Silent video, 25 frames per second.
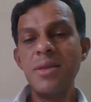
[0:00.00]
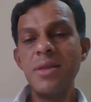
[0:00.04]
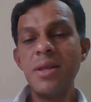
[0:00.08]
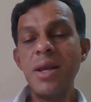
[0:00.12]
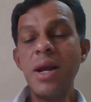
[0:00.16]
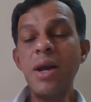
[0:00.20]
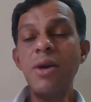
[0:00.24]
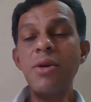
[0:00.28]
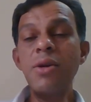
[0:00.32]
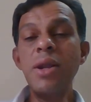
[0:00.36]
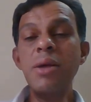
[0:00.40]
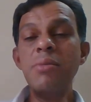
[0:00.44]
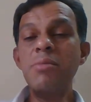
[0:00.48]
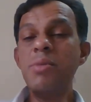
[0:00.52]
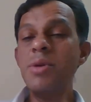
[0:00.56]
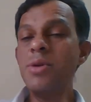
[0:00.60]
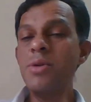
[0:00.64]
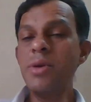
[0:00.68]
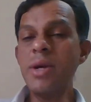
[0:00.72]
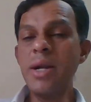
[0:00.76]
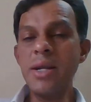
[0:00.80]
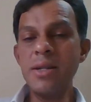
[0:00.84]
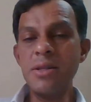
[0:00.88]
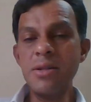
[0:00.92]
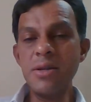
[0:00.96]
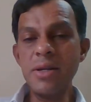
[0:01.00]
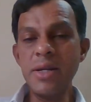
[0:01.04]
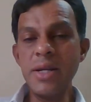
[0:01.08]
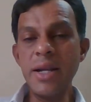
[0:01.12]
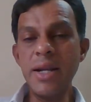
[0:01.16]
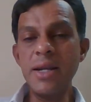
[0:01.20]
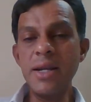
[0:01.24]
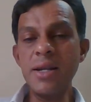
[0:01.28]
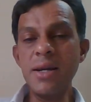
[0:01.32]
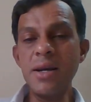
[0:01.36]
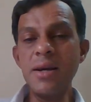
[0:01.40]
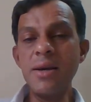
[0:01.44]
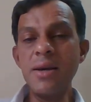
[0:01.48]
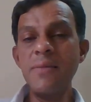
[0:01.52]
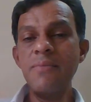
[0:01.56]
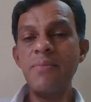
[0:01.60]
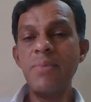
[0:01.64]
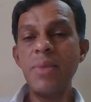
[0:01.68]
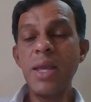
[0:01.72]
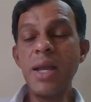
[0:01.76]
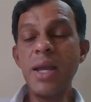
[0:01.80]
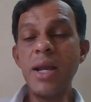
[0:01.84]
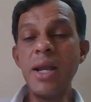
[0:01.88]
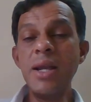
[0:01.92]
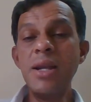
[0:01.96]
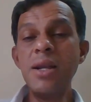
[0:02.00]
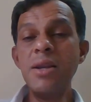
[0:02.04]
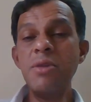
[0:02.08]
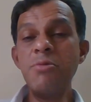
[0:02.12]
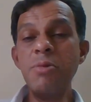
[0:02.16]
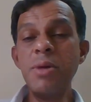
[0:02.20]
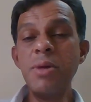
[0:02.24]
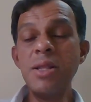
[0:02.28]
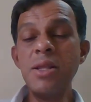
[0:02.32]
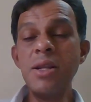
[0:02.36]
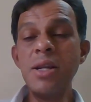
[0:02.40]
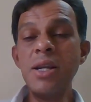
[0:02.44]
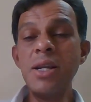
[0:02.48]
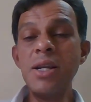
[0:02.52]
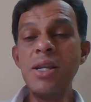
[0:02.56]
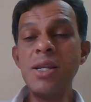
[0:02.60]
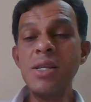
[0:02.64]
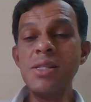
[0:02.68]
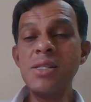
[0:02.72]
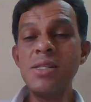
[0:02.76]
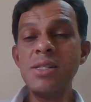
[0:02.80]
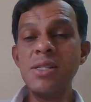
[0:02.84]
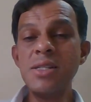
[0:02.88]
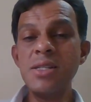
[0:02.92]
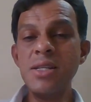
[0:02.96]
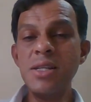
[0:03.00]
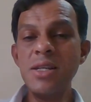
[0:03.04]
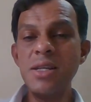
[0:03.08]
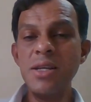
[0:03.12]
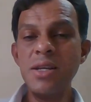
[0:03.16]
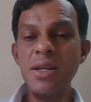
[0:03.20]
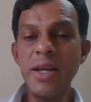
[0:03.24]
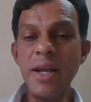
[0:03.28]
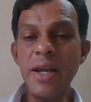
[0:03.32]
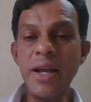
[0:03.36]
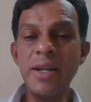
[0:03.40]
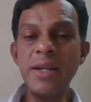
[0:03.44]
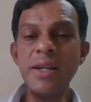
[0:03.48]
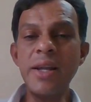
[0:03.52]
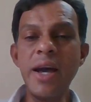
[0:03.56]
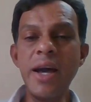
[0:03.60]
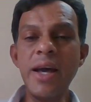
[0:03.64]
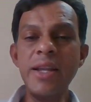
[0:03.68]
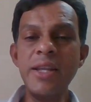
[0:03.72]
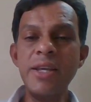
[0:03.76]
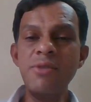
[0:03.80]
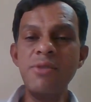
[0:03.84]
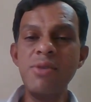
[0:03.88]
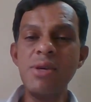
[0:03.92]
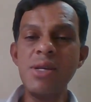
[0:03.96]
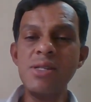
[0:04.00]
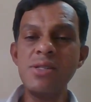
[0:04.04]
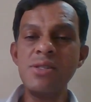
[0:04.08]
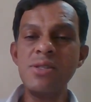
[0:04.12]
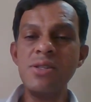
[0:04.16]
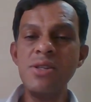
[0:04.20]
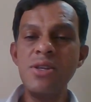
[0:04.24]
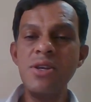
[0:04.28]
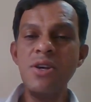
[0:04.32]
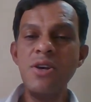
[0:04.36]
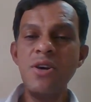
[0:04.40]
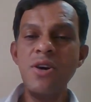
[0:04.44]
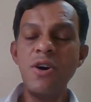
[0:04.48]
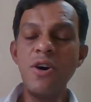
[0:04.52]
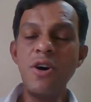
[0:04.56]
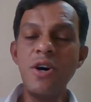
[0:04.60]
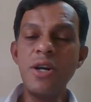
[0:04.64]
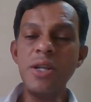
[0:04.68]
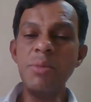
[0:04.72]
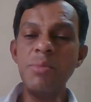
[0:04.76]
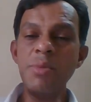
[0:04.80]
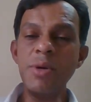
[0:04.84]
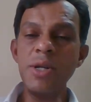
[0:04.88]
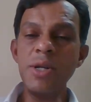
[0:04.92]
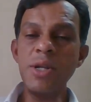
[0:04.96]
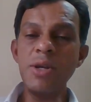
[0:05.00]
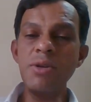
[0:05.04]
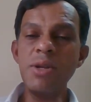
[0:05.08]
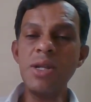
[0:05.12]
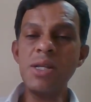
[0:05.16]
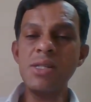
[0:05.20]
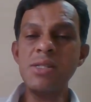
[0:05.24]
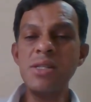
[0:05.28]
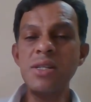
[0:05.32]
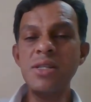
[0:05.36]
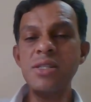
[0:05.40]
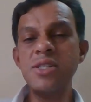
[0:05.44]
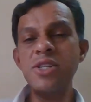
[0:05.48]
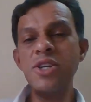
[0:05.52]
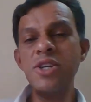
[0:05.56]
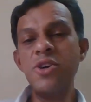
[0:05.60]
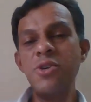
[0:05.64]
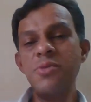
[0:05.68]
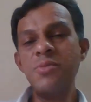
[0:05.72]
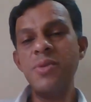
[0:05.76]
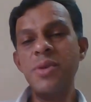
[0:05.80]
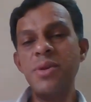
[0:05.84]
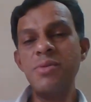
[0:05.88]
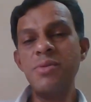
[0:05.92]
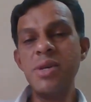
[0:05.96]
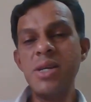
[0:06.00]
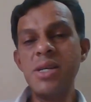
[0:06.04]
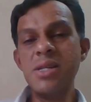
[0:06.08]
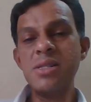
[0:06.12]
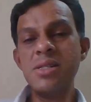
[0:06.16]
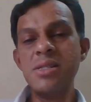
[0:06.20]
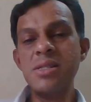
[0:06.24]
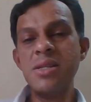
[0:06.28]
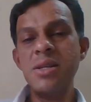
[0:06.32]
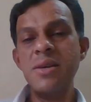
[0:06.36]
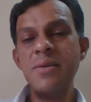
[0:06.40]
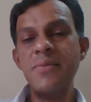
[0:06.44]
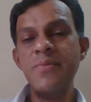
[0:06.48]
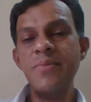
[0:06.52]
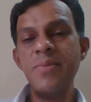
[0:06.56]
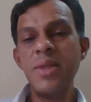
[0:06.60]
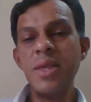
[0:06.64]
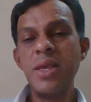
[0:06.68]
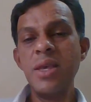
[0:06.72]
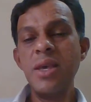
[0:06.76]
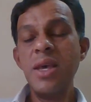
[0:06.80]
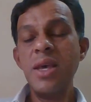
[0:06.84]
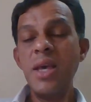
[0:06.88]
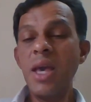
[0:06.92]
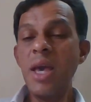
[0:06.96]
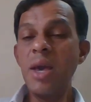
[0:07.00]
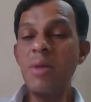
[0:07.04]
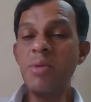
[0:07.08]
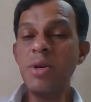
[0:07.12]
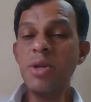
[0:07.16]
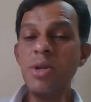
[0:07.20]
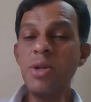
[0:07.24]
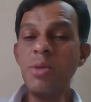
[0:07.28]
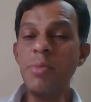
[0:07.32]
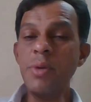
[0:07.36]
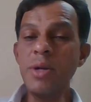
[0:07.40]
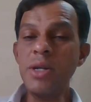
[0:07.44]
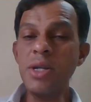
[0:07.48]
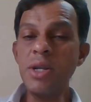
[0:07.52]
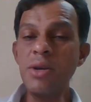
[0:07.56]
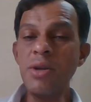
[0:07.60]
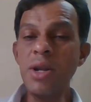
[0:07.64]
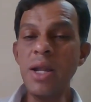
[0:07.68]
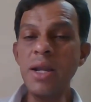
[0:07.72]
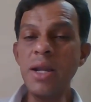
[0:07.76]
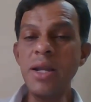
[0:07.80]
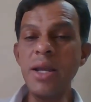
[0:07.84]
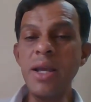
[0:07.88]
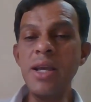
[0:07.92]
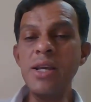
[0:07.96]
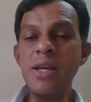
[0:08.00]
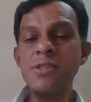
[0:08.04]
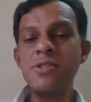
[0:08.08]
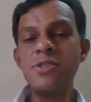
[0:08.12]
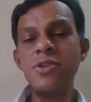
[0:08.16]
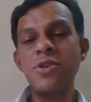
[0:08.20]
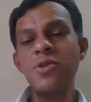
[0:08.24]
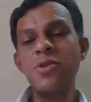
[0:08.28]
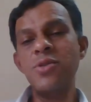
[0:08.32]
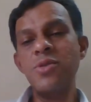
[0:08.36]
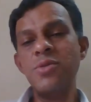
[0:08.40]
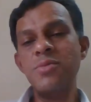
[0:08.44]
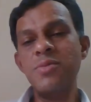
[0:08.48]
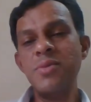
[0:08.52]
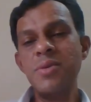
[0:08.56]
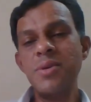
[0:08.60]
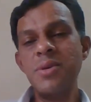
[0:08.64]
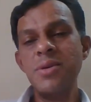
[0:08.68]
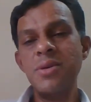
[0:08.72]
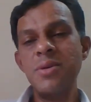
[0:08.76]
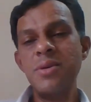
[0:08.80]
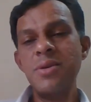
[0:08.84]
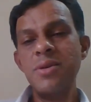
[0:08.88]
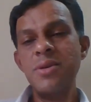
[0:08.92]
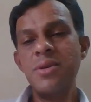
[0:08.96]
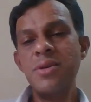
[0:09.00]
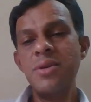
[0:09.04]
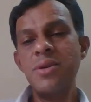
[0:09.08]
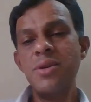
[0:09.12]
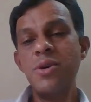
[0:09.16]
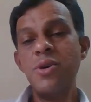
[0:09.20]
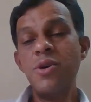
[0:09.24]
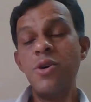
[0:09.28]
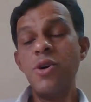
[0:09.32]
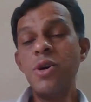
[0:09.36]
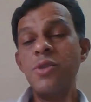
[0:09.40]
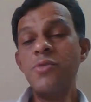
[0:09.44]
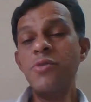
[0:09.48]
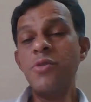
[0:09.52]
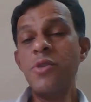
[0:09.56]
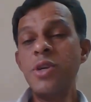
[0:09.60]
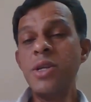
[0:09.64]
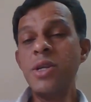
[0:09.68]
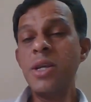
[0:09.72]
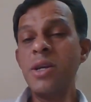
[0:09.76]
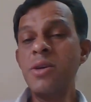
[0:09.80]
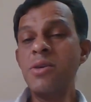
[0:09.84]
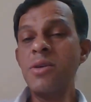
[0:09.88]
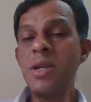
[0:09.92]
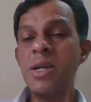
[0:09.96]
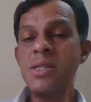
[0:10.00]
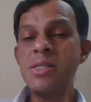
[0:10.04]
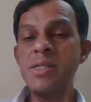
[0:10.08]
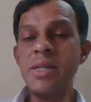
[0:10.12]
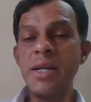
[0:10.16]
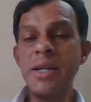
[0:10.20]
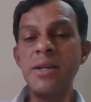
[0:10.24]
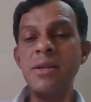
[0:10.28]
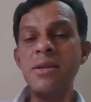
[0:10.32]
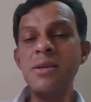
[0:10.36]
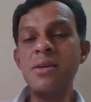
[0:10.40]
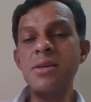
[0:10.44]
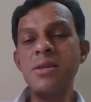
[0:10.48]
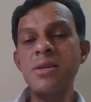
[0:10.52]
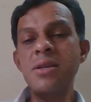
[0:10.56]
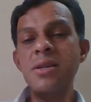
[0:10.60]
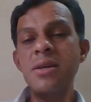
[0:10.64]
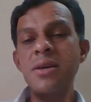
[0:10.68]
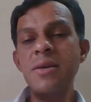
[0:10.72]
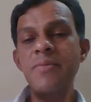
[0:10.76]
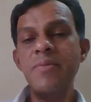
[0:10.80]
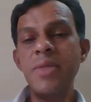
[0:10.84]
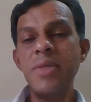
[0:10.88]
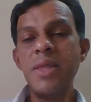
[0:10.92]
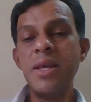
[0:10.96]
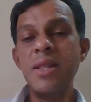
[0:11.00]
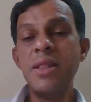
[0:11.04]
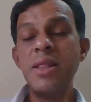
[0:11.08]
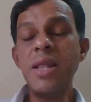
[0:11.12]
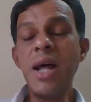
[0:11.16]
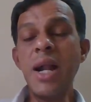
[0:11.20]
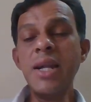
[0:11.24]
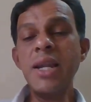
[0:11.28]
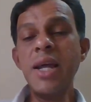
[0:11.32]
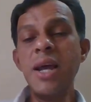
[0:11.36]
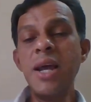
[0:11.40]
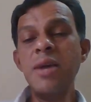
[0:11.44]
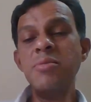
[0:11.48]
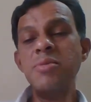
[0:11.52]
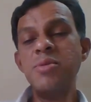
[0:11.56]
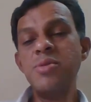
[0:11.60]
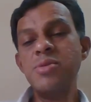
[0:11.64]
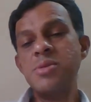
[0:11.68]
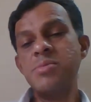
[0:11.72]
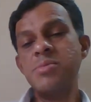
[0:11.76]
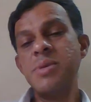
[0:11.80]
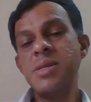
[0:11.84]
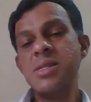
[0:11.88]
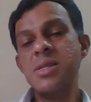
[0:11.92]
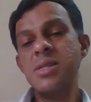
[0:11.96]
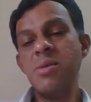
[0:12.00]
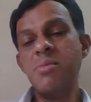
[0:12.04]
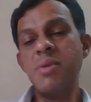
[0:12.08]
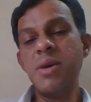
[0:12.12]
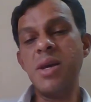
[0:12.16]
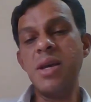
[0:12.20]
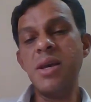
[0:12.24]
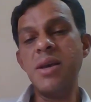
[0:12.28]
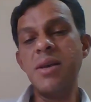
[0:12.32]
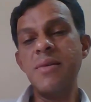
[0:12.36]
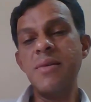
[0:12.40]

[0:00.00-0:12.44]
will able to get the data, and whether it is entire US or a particular city of US among the particular age group or particular gender, that I have to specify.